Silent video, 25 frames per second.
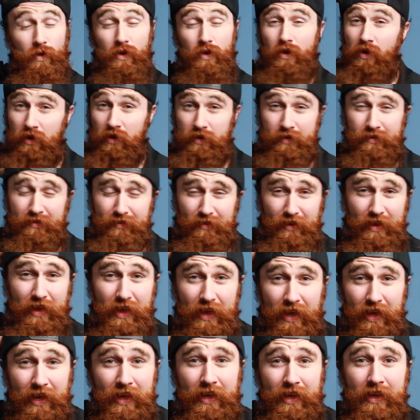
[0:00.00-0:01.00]
was
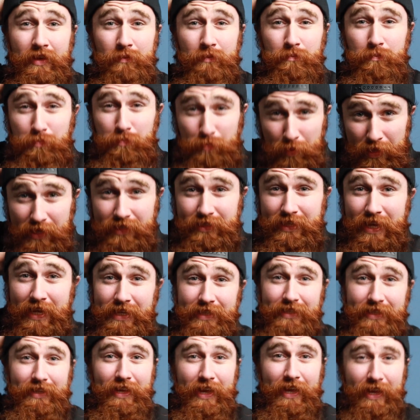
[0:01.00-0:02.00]
a big
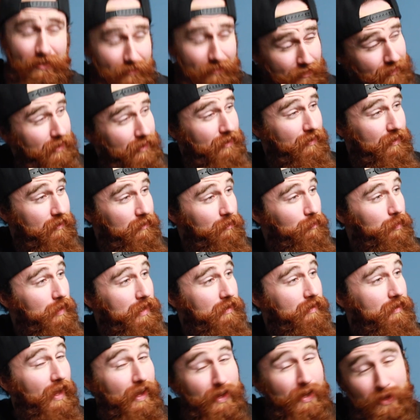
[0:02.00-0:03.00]
day today. It still is a
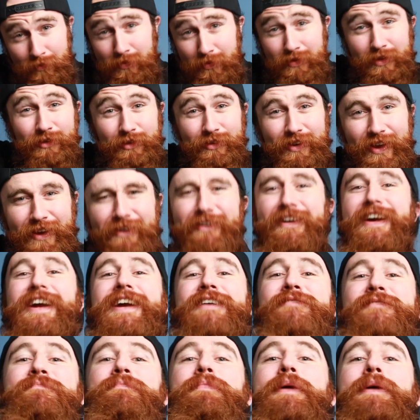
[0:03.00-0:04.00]
big day. I'm still
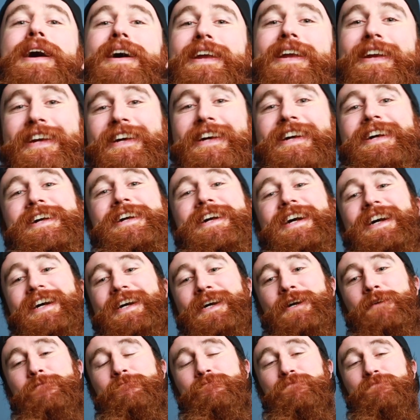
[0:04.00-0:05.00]
going, but
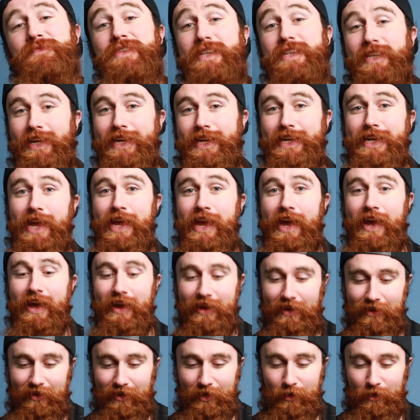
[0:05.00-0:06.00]
today
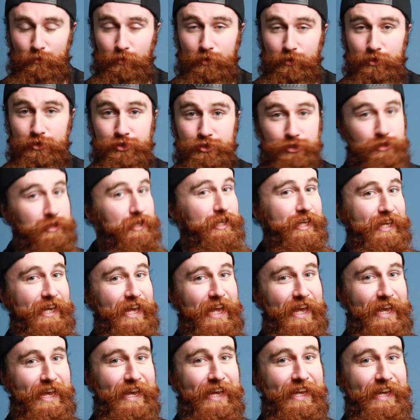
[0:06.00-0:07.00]
I was
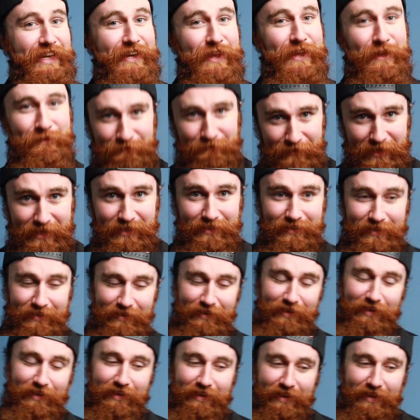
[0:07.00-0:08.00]
shooting an event
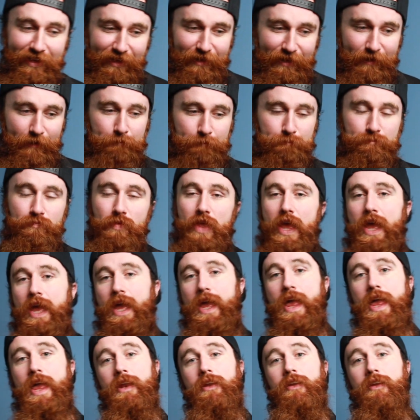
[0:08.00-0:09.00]

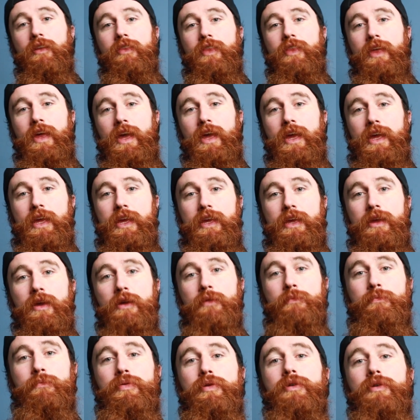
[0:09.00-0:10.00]
and they
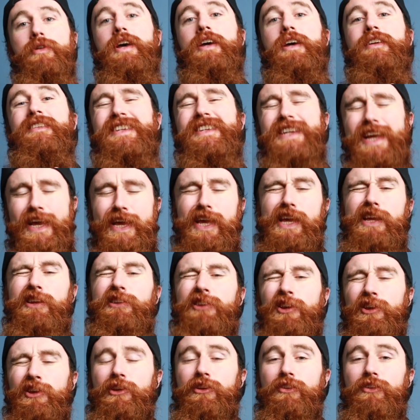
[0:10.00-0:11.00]
put a day
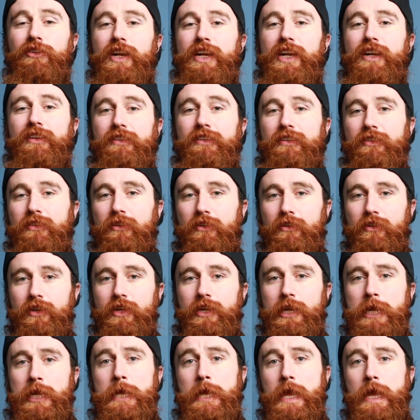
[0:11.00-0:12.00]
turnaround on
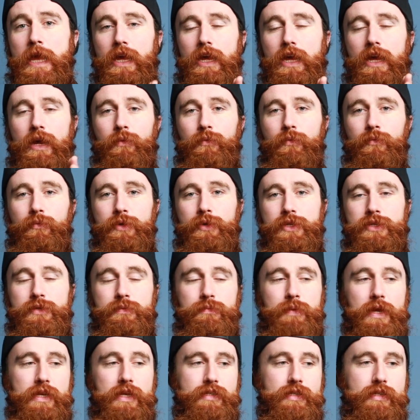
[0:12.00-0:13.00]
it,
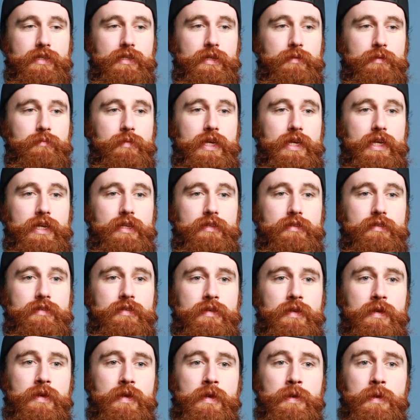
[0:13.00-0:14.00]
which basically
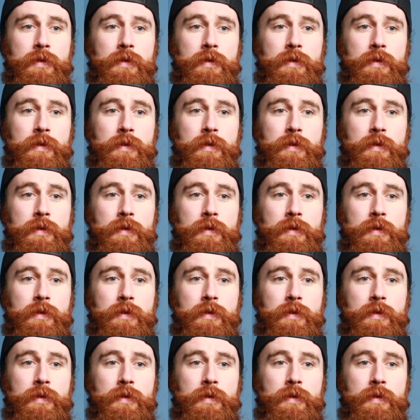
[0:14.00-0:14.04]
means